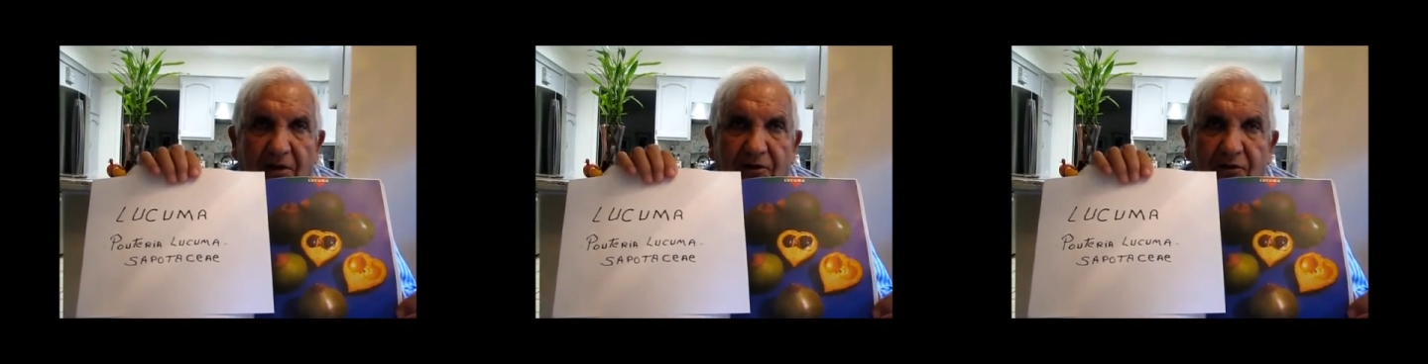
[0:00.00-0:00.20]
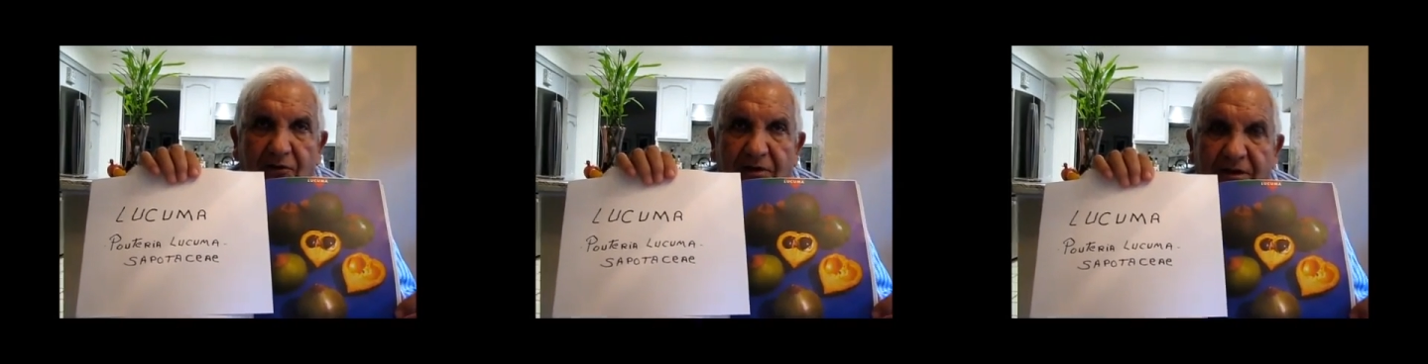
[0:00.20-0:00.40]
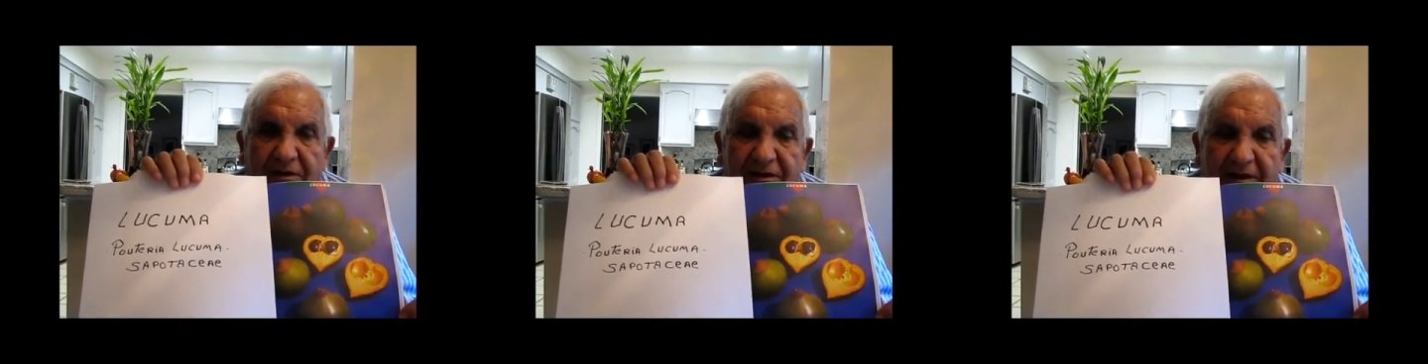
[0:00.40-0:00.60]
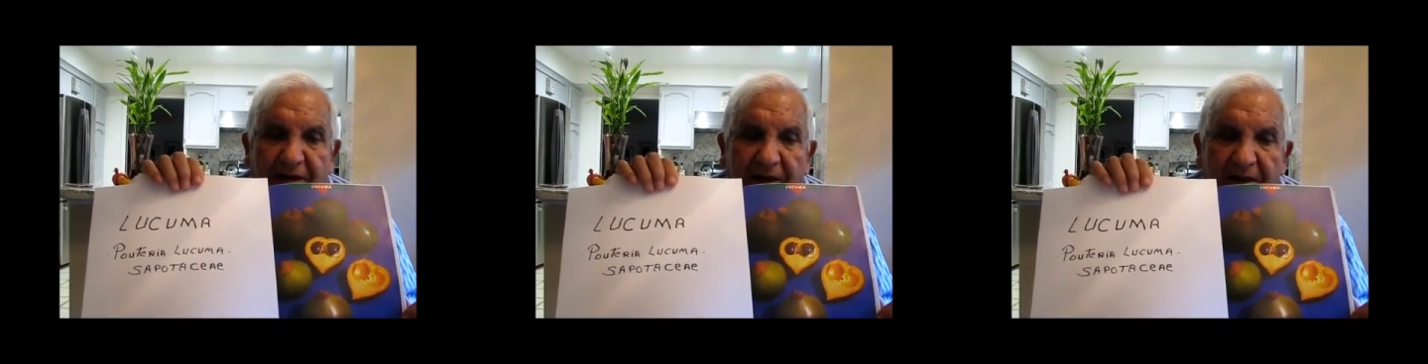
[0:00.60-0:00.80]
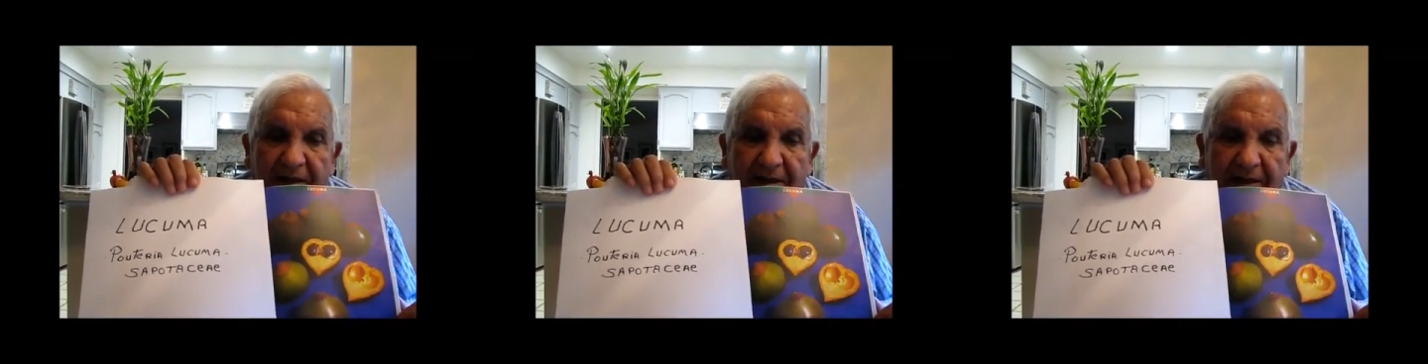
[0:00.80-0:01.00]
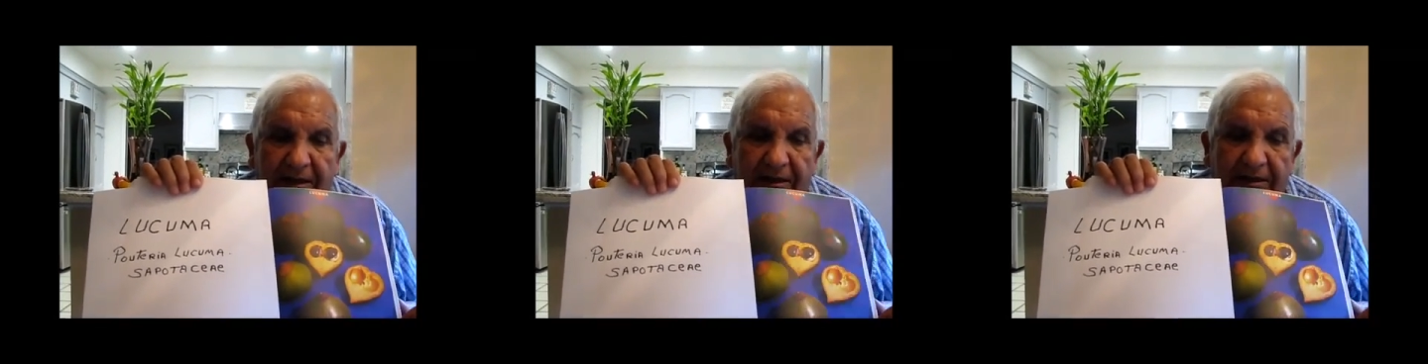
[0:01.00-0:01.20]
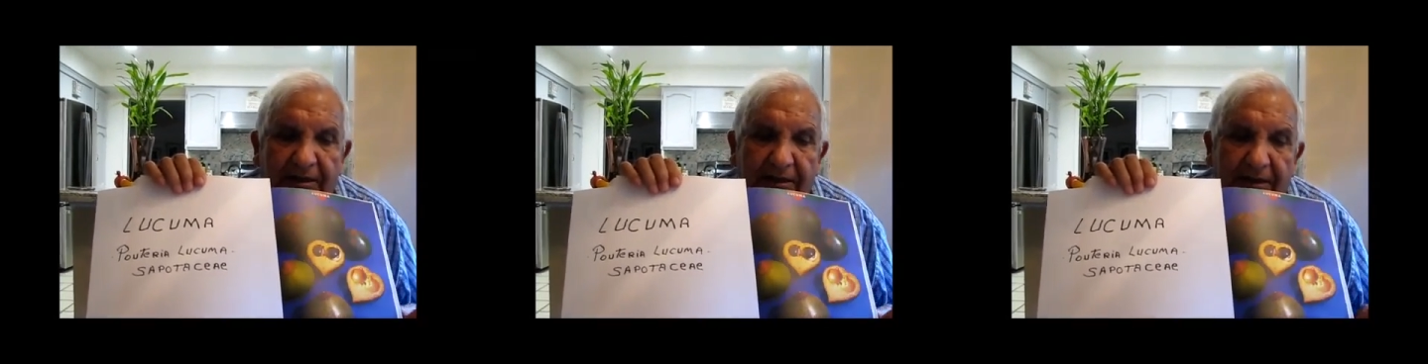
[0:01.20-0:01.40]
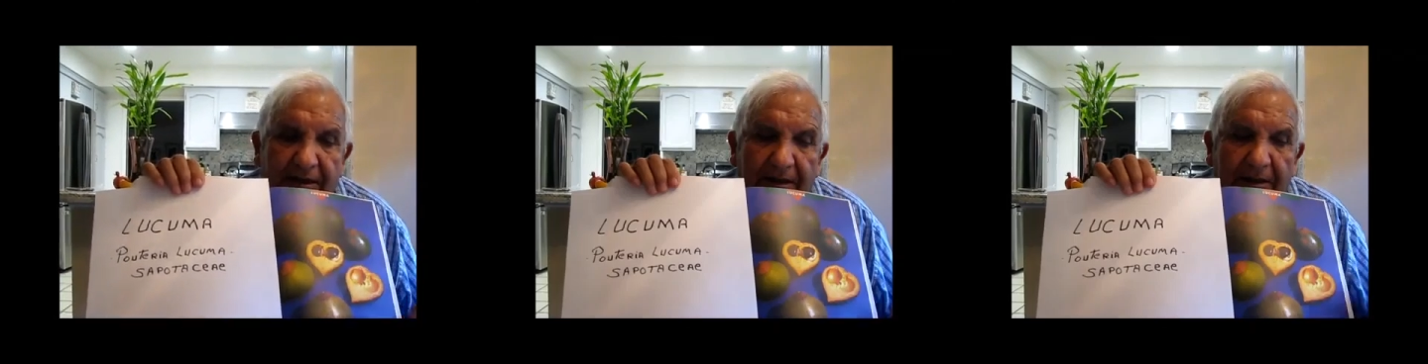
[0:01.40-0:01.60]
You can see in here
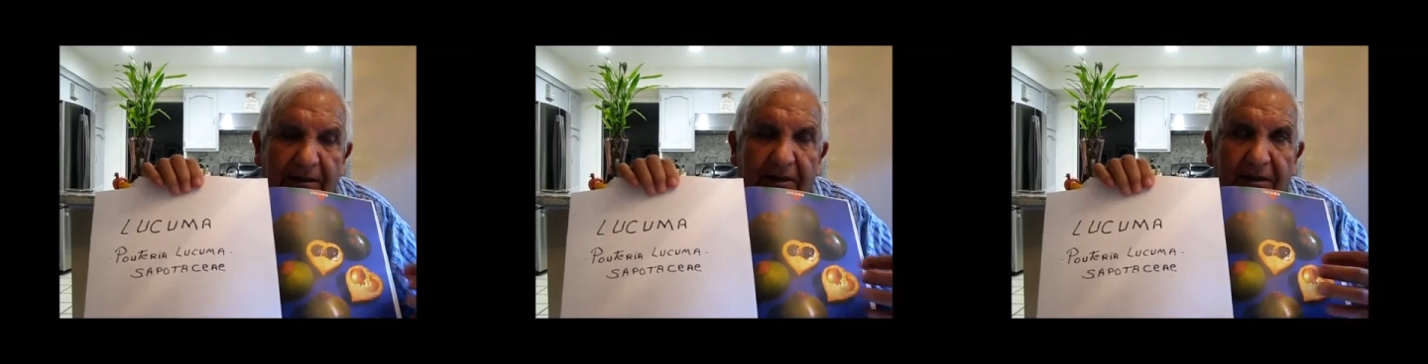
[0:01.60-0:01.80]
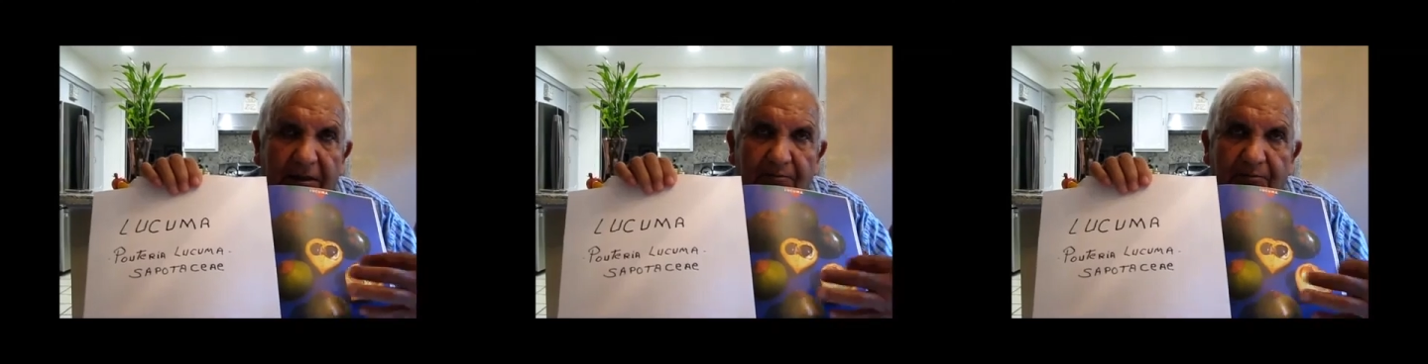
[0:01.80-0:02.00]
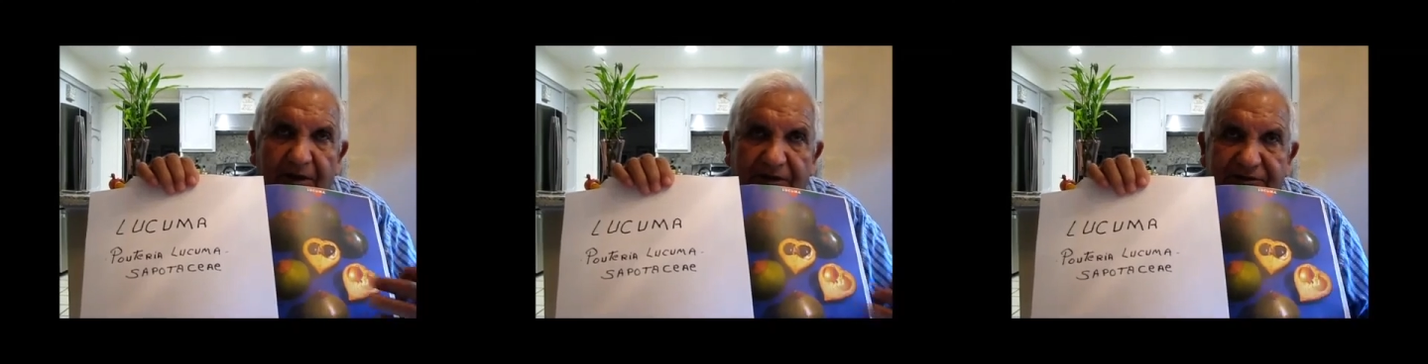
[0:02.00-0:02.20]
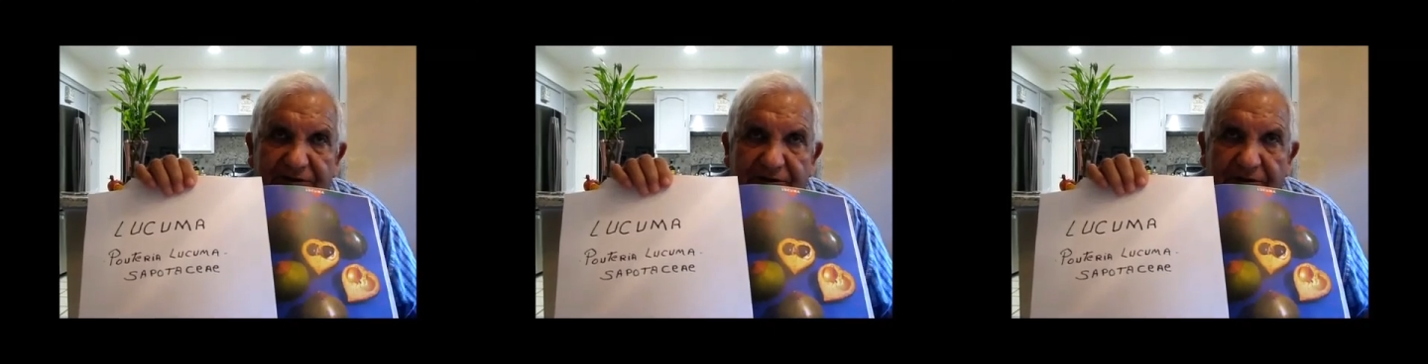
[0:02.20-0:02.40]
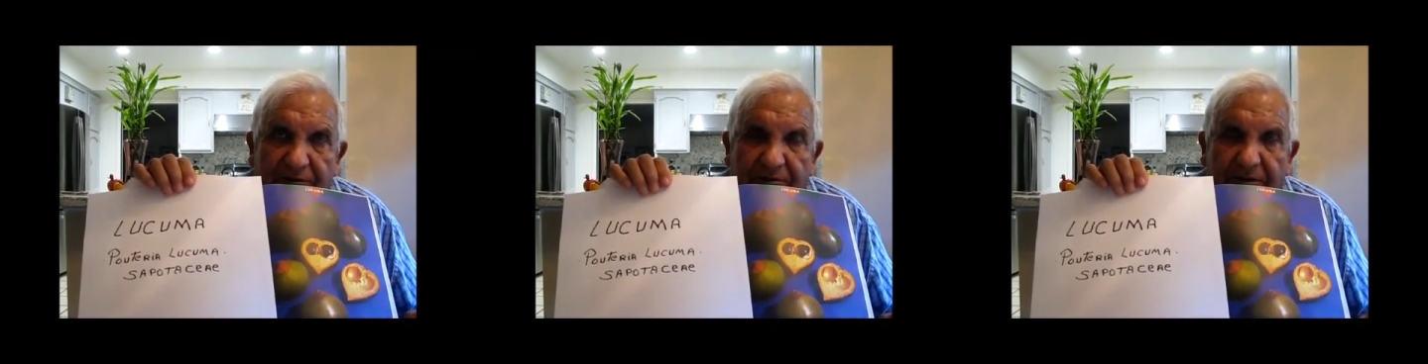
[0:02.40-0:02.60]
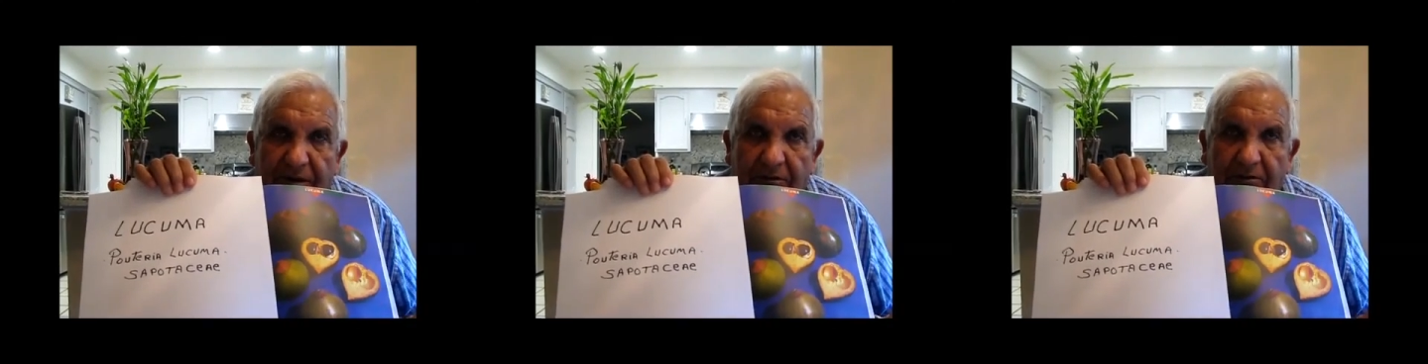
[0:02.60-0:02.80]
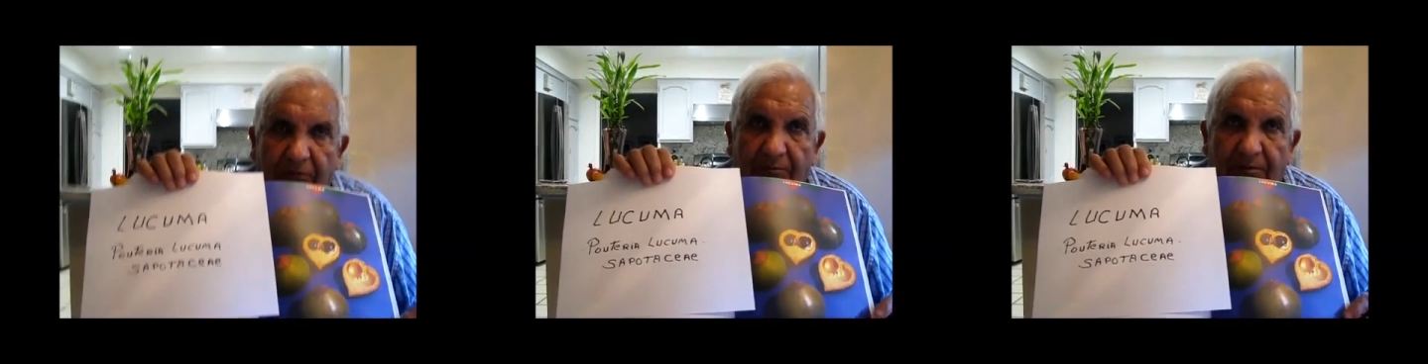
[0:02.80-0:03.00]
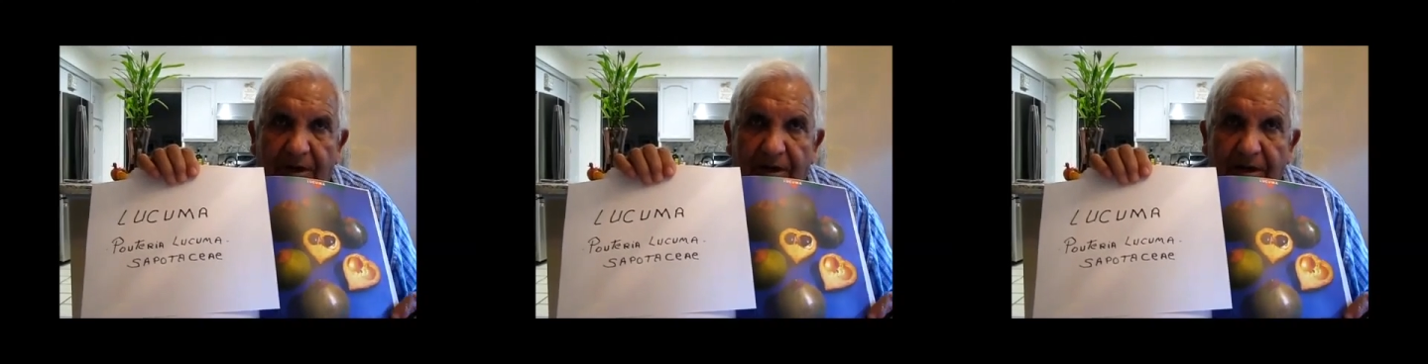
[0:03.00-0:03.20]
the picture of the
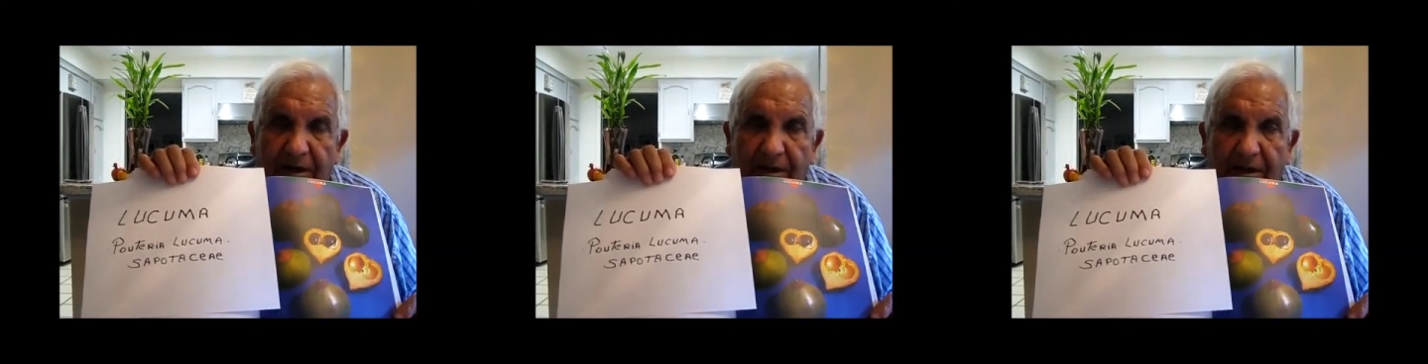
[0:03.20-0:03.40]
Lucuma